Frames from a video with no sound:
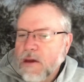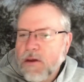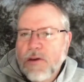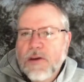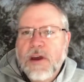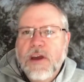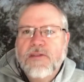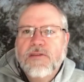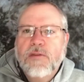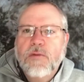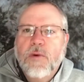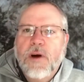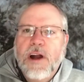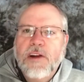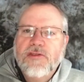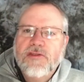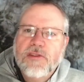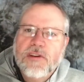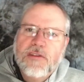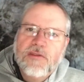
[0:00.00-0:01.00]
you guys can
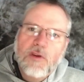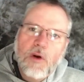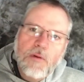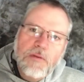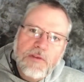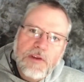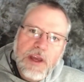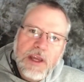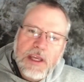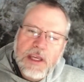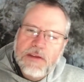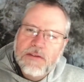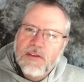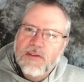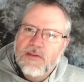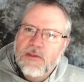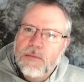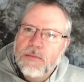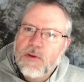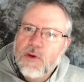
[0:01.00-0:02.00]
watch this. Hopefully I can give you
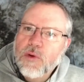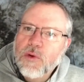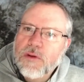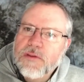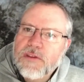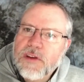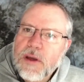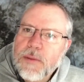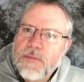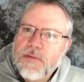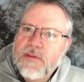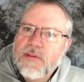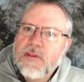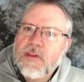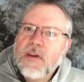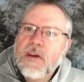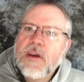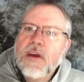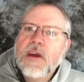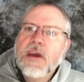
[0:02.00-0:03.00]
some cool tips.